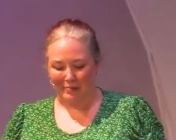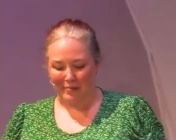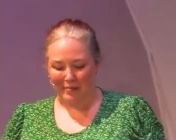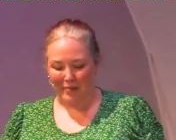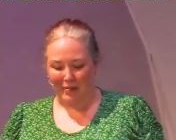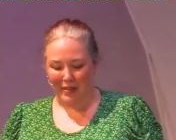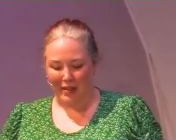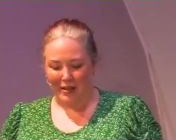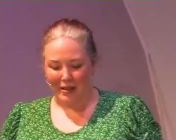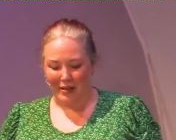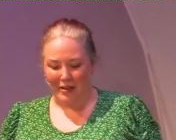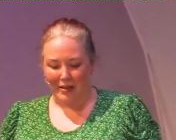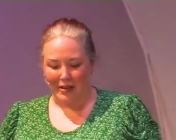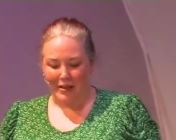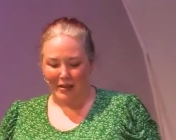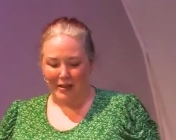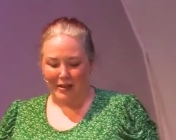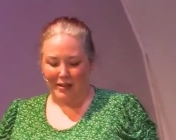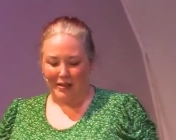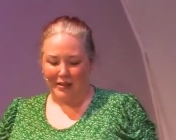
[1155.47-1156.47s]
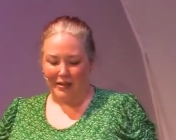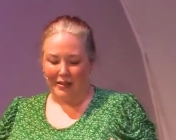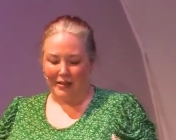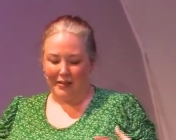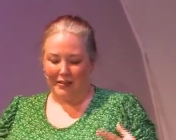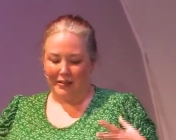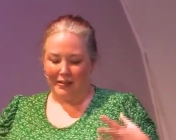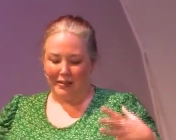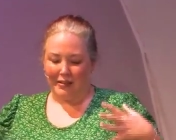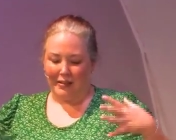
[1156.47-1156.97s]

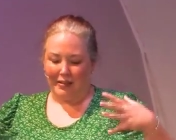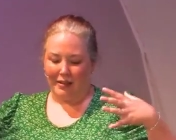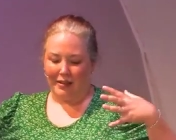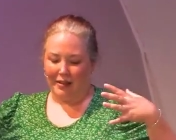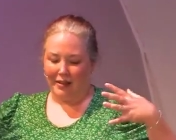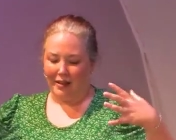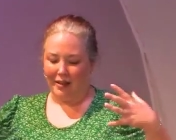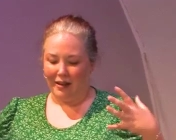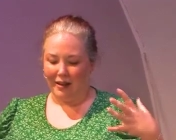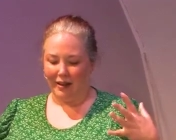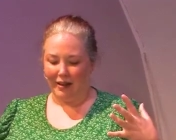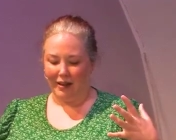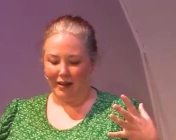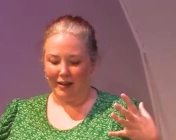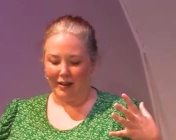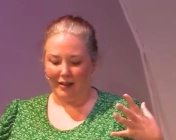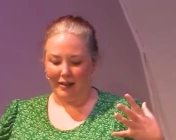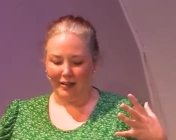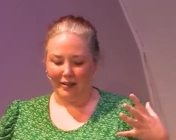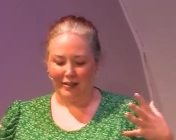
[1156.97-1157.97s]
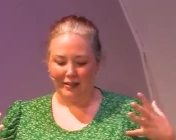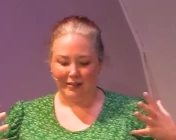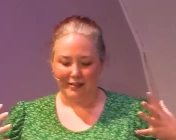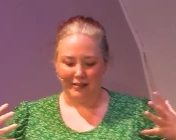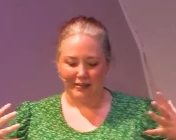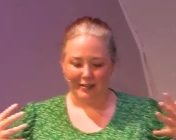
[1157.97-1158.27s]
No one is speaking in this clip.